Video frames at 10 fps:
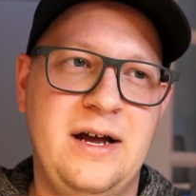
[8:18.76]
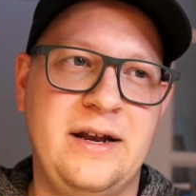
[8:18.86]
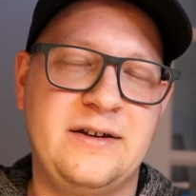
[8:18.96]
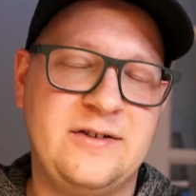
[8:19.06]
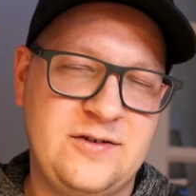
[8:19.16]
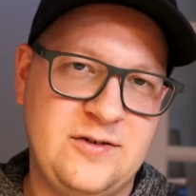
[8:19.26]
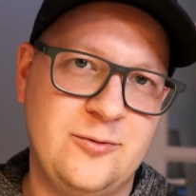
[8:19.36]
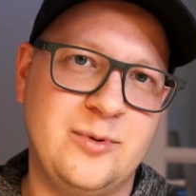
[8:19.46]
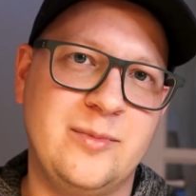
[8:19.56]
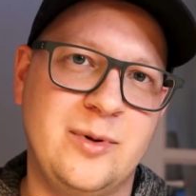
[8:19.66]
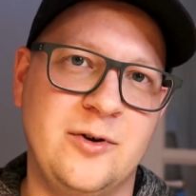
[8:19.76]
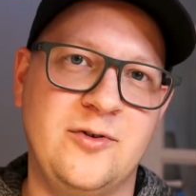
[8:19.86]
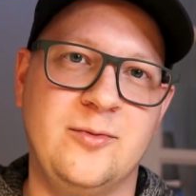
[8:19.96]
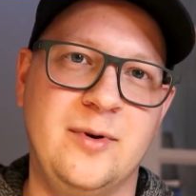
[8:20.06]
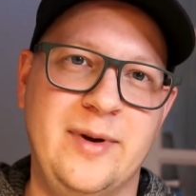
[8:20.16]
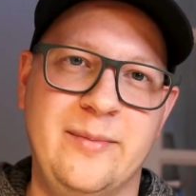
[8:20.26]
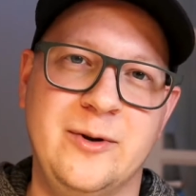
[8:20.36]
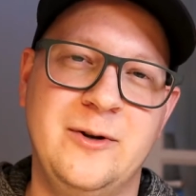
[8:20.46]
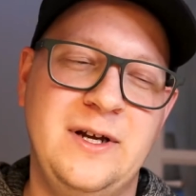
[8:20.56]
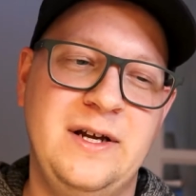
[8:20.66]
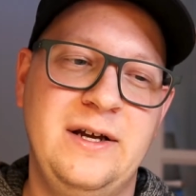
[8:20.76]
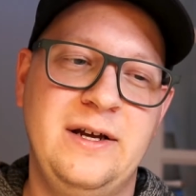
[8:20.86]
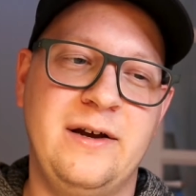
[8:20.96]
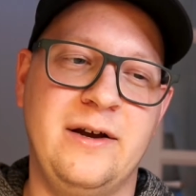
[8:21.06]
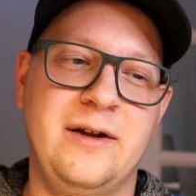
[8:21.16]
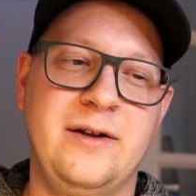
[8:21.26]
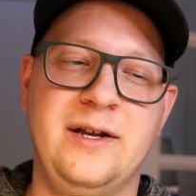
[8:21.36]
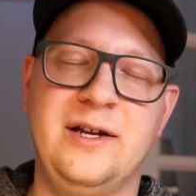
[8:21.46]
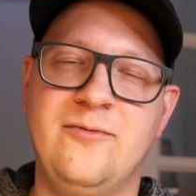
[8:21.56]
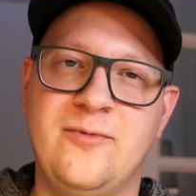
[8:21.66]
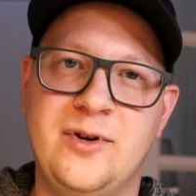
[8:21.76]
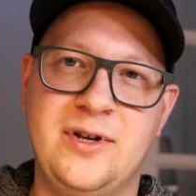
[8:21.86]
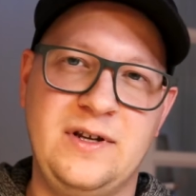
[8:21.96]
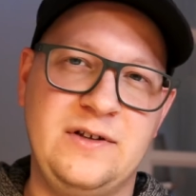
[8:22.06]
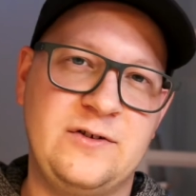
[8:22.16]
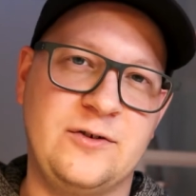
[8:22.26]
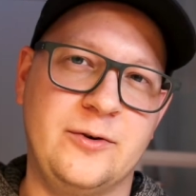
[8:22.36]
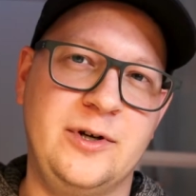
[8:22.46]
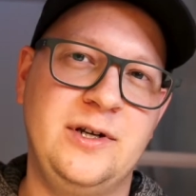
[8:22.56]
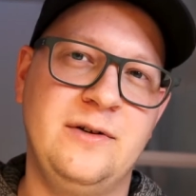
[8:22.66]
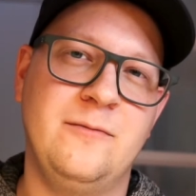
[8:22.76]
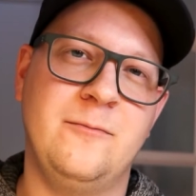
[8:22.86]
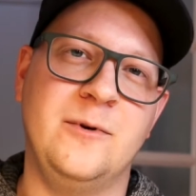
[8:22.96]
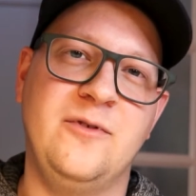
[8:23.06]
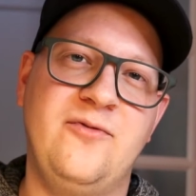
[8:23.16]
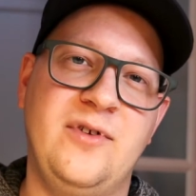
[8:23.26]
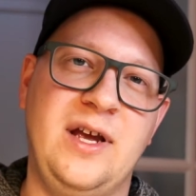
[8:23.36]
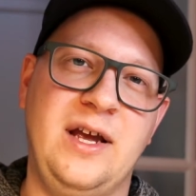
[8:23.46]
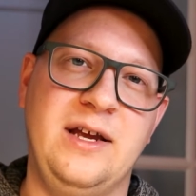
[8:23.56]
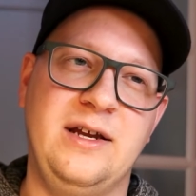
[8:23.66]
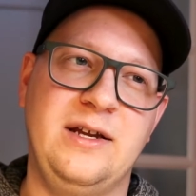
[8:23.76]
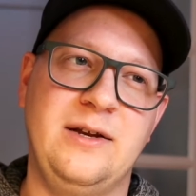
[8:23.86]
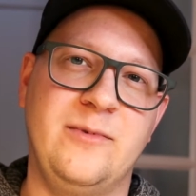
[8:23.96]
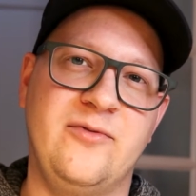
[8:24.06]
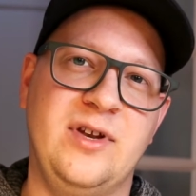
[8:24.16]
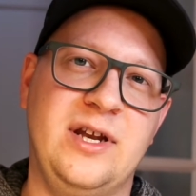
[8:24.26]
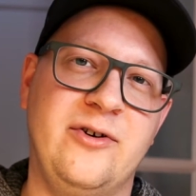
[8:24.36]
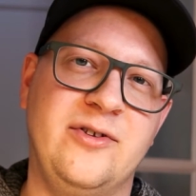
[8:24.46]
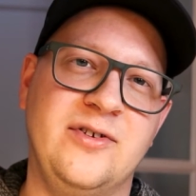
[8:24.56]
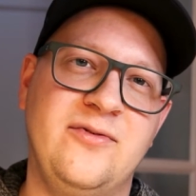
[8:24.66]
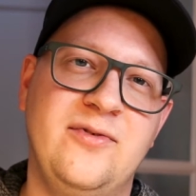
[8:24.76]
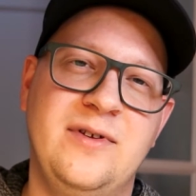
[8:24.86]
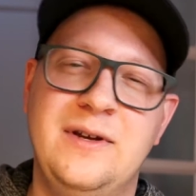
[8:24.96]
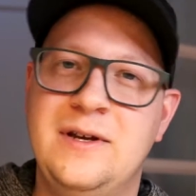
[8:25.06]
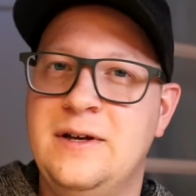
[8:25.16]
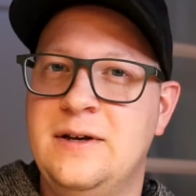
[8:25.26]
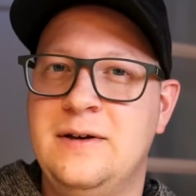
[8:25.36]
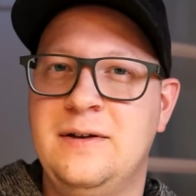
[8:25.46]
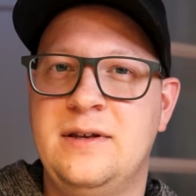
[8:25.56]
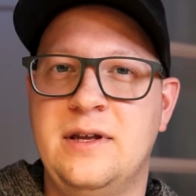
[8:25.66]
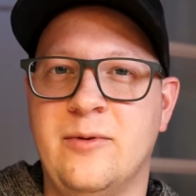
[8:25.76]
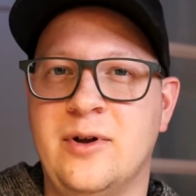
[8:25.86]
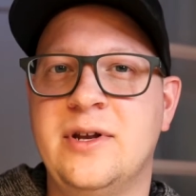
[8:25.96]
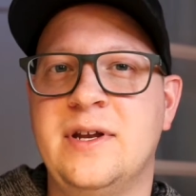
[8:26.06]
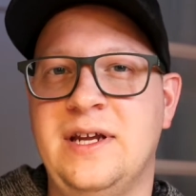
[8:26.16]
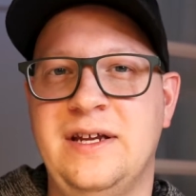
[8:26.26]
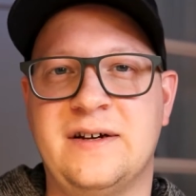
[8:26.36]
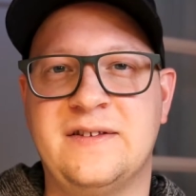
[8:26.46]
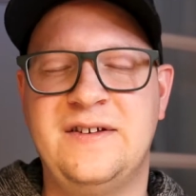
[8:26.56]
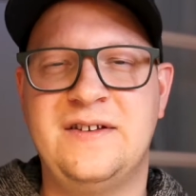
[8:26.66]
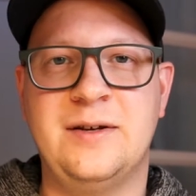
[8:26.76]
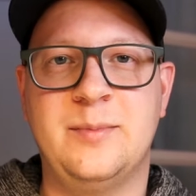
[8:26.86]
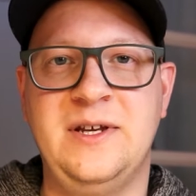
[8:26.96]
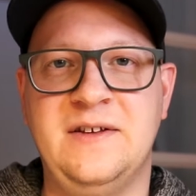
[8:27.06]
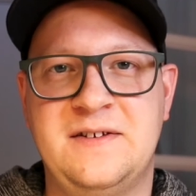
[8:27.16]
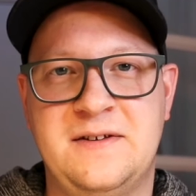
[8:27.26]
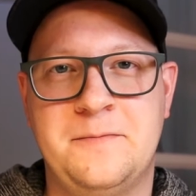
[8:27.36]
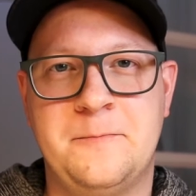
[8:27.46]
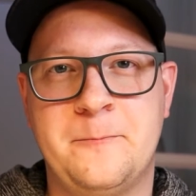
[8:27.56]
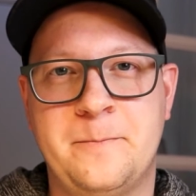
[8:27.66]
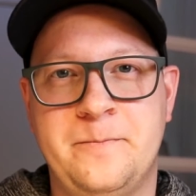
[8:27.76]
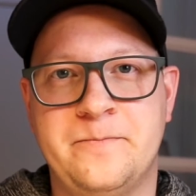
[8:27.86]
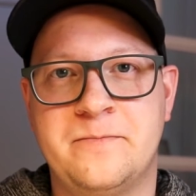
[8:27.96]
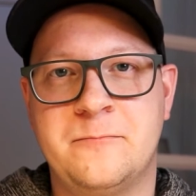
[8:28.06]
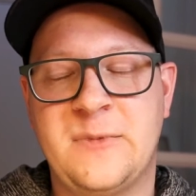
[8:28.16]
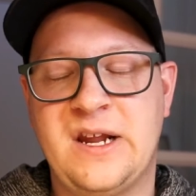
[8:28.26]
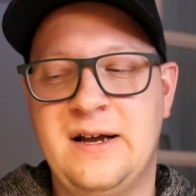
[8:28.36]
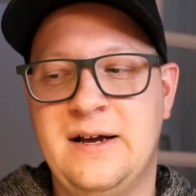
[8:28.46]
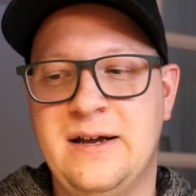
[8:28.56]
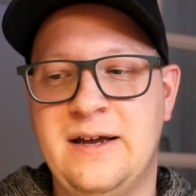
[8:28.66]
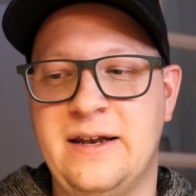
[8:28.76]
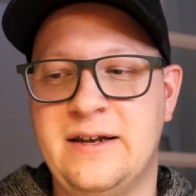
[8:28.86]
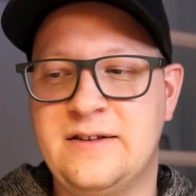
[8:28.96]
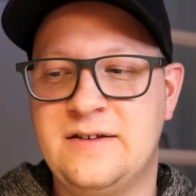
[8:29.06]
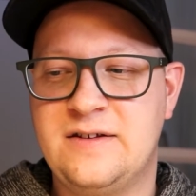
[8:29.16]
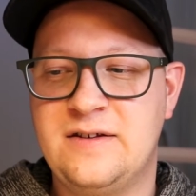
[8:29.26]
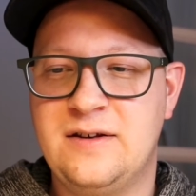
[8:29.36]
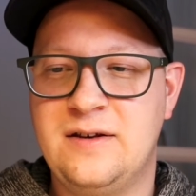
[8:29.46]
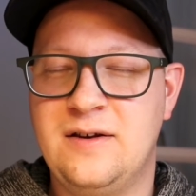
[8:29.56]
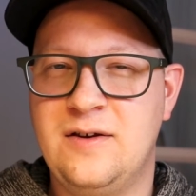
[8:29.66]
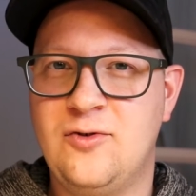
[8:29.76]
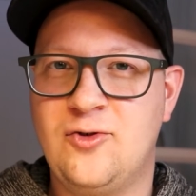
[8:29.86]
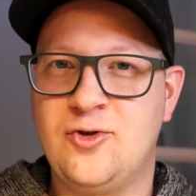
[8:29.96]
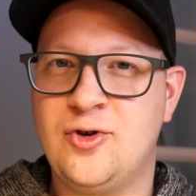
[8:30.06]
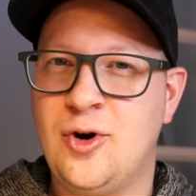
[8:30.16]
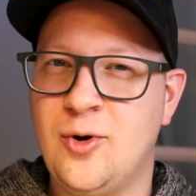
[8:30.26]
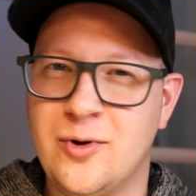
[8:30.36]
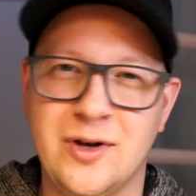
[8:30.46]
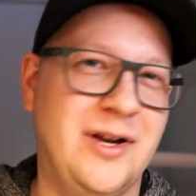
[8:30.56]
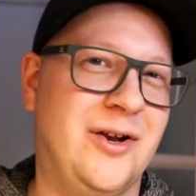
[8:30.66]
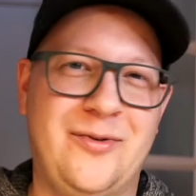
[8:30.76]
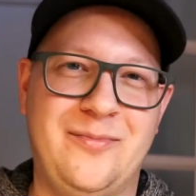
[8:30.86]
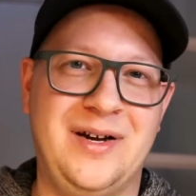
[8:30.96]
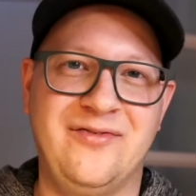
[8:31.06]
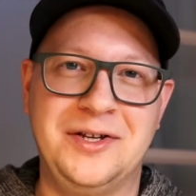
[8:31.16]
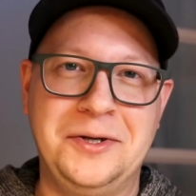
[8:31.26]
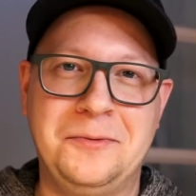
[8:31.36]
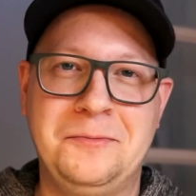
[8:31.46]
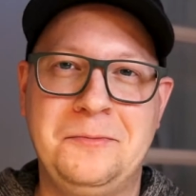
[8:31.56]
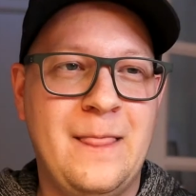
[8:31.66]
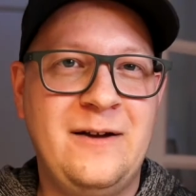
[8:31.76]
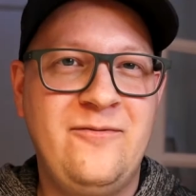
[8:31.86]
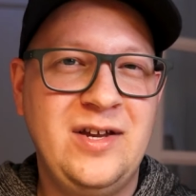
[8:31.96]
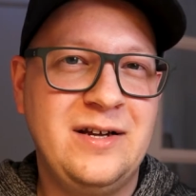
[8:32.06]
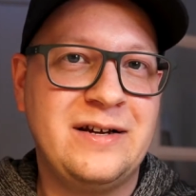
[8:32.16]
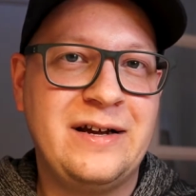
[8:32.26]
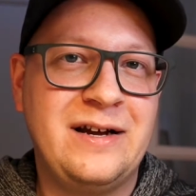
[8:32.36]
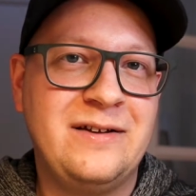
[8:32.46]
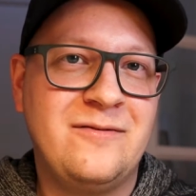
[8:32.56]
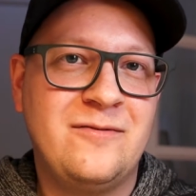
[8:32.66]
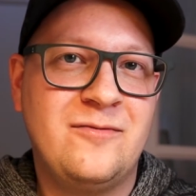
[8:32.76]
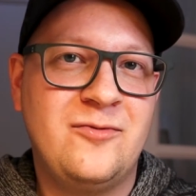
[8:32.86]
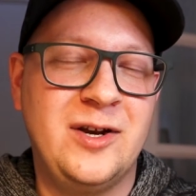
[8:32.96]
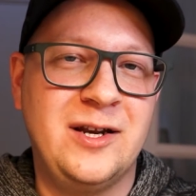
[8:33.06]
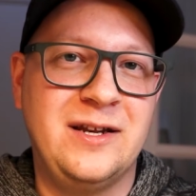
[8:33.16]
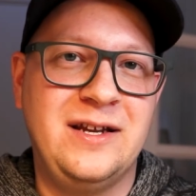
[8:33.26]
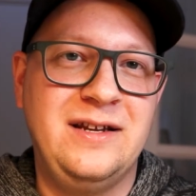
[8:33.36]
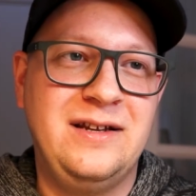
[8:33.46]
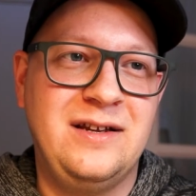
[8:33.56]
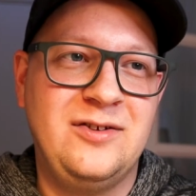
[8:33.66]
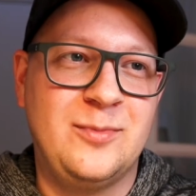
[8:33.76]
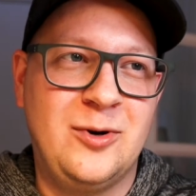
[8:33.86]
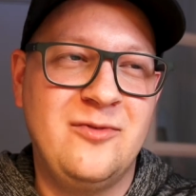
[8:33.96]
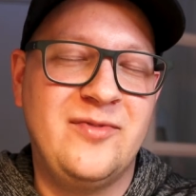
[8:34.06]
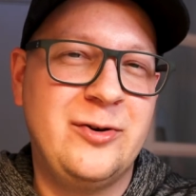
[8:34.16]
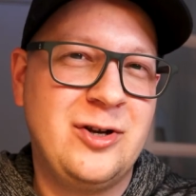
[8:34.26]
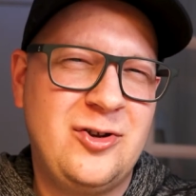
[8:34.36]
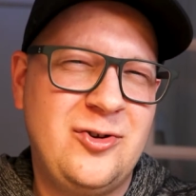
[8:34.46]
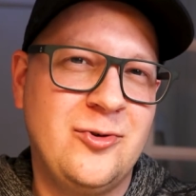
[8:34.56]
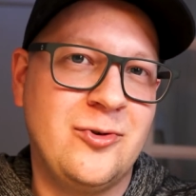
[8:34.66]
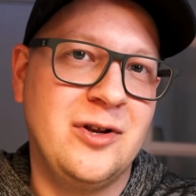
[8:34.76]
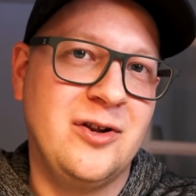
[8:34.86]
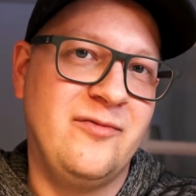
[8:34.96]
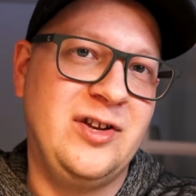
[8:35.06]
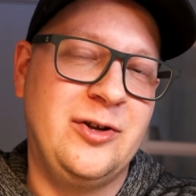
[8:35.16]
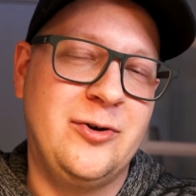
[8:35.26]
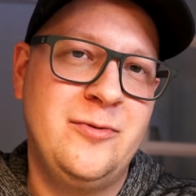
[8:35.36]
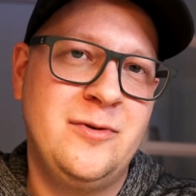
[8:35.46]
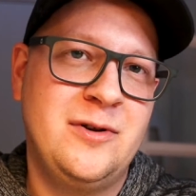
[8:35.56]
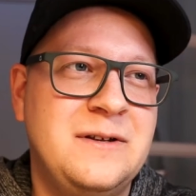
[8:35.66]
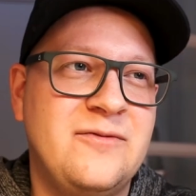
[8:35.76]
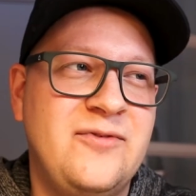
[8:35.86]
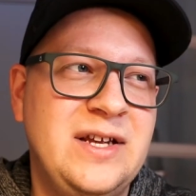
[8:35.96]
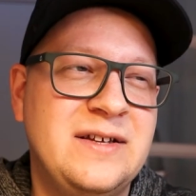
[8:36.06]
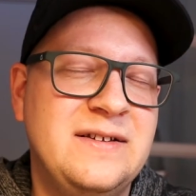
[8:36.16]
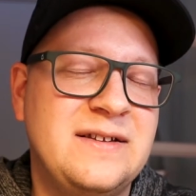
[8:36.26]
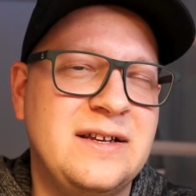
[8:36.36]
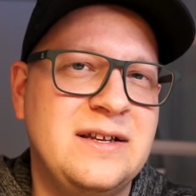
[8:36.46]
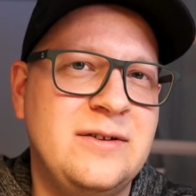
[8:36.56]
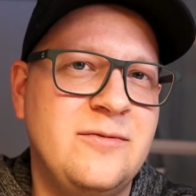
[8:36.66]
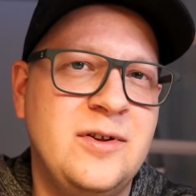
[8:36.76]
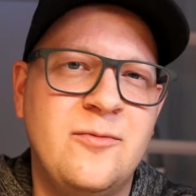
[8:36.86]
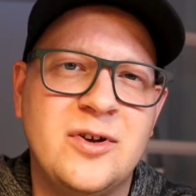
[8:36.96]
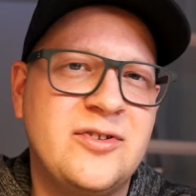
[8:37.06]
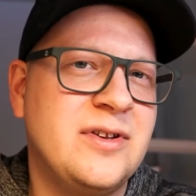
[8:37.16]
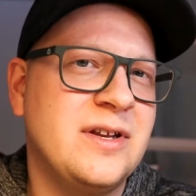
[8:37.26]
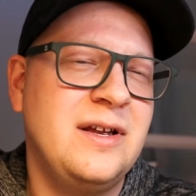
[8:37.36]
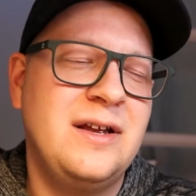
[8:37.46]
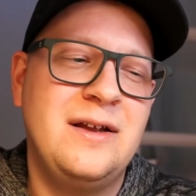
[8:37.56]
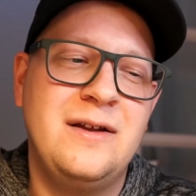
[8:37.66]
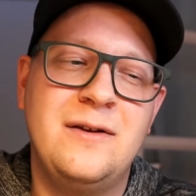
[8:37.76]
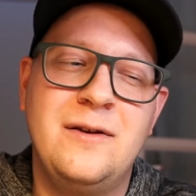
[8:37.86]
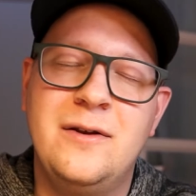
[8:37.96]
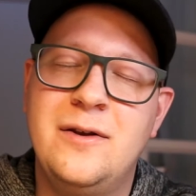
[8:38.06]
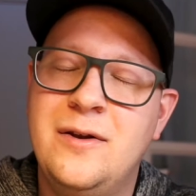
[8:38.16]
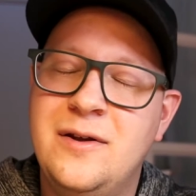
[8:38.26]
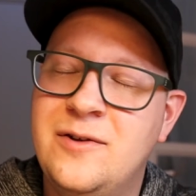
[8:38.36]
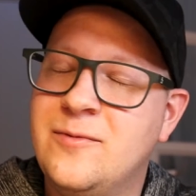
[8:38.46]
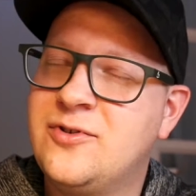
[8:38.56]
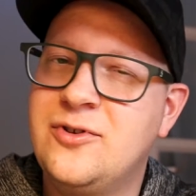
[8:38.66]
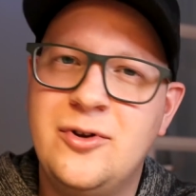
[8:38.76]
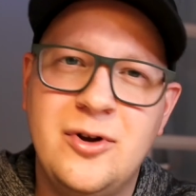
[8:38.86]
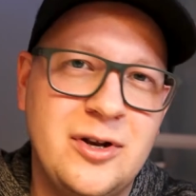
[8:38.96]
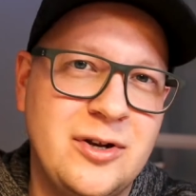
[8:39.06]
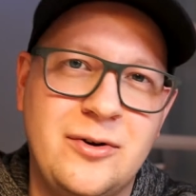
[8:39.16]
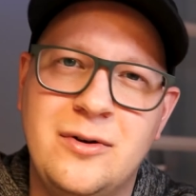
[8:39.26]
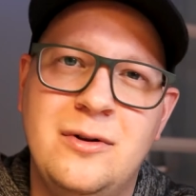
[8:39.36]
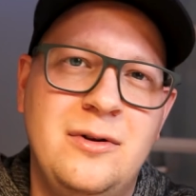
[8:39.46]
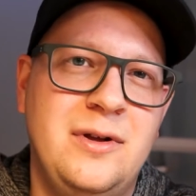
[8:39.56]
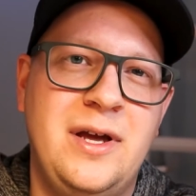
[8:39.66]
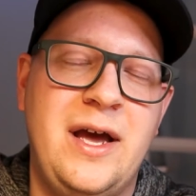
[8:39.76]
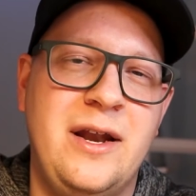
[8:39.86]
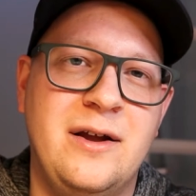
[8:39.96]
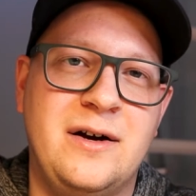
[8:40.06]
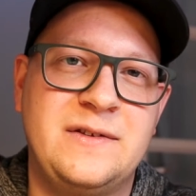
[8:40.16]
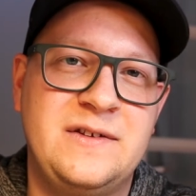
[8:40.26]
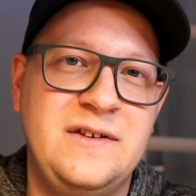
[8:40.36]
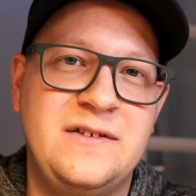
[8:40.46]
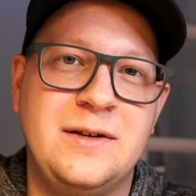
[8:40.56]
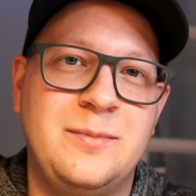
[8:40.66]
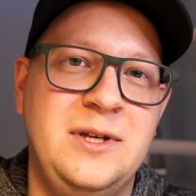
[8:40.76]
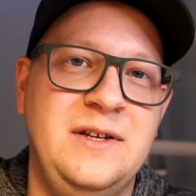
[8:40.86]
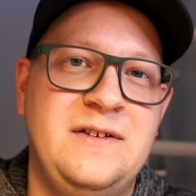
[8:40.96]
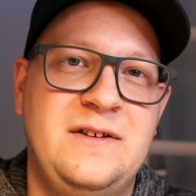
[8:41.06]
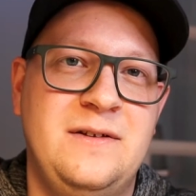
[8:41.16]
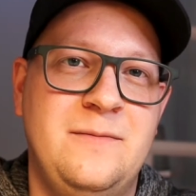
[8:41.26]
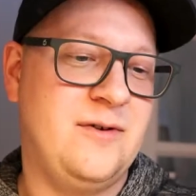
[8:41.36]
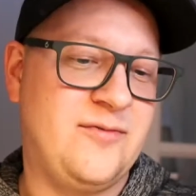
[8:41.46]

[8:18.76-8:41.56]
And that's super important to remember. They didn't want a story with a narrative. They wanted an artistic piece. And that's totally not my video. I think I created a small, very cute little video. The thing is that it was not at all an artistic piece.